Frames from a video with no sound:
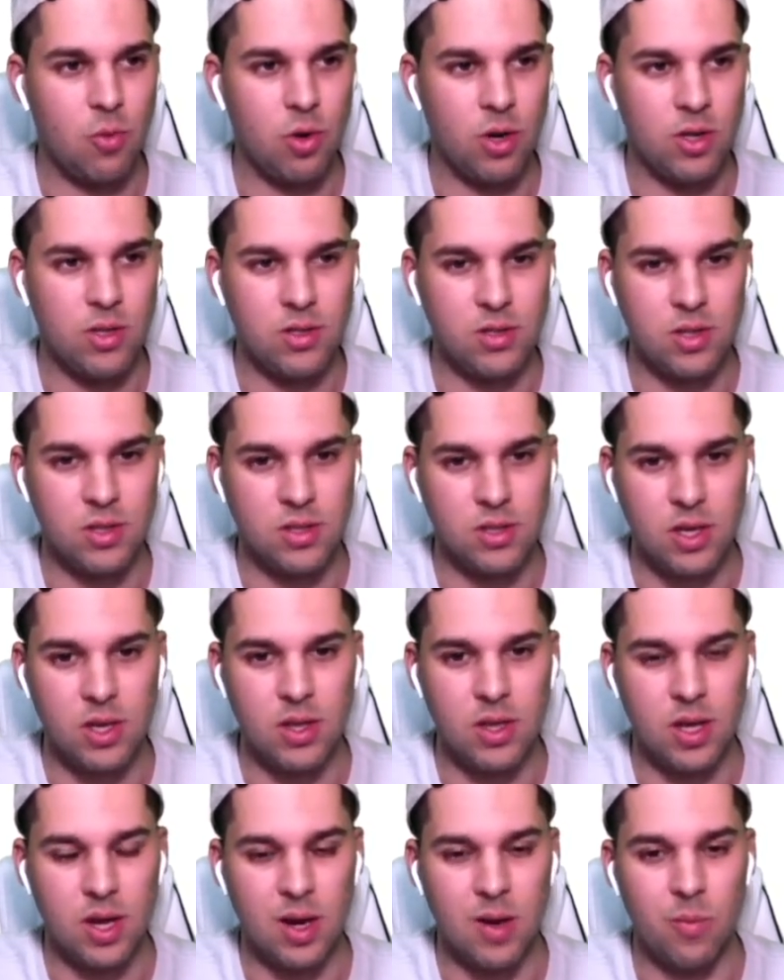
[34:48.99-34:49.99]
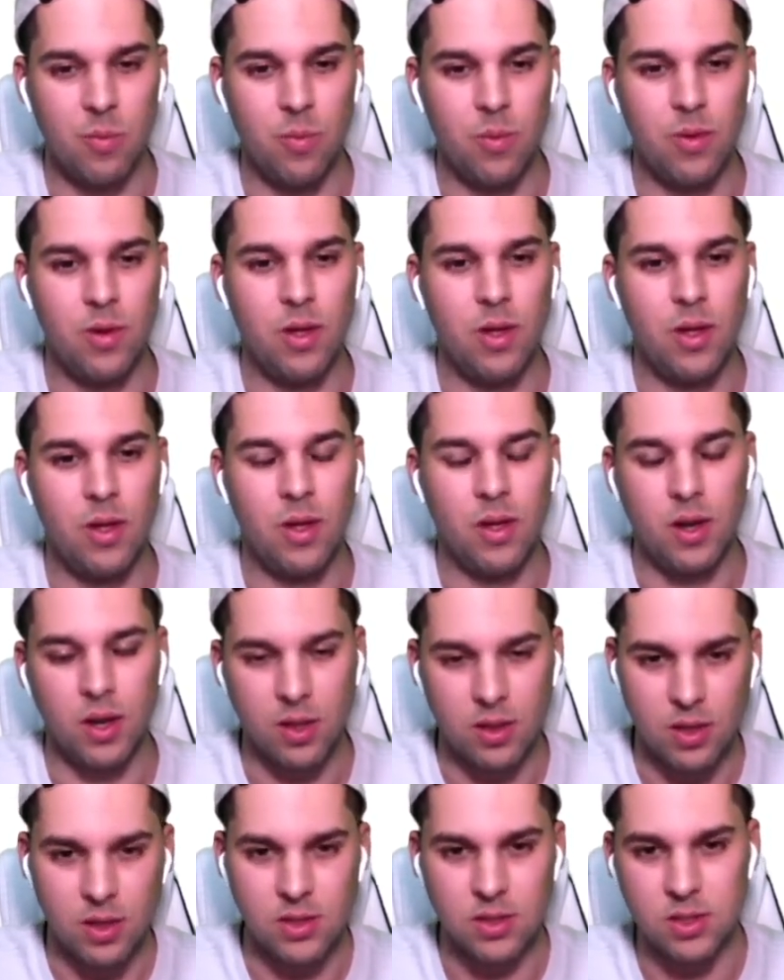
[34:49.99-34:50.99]
is this GitHub? Like,
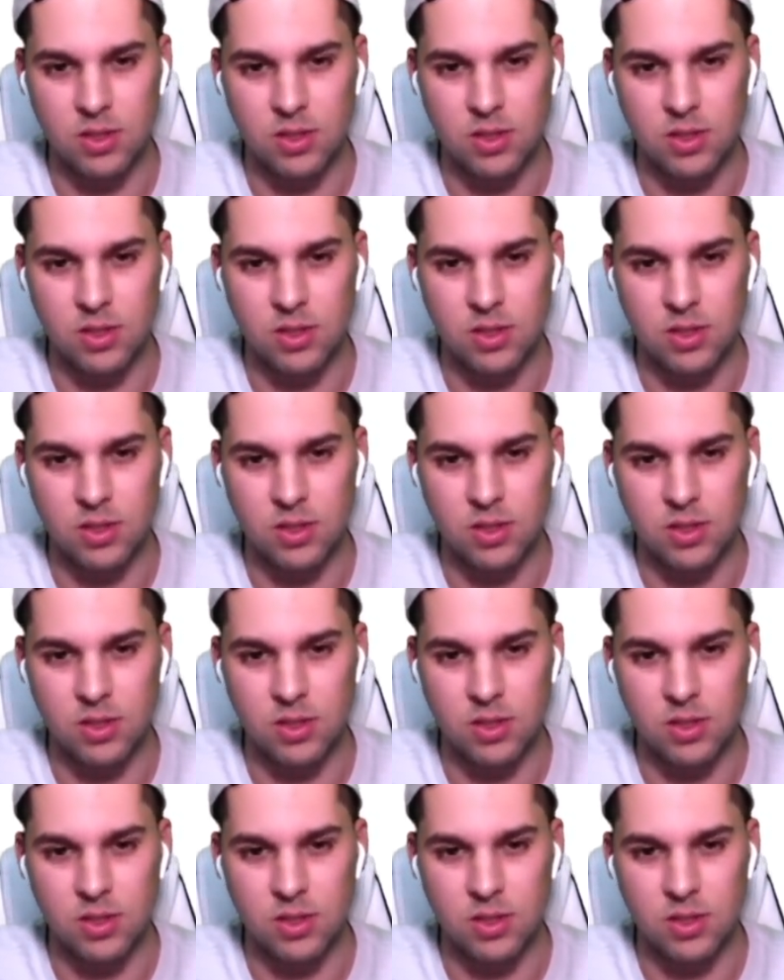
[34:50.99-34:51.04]
this is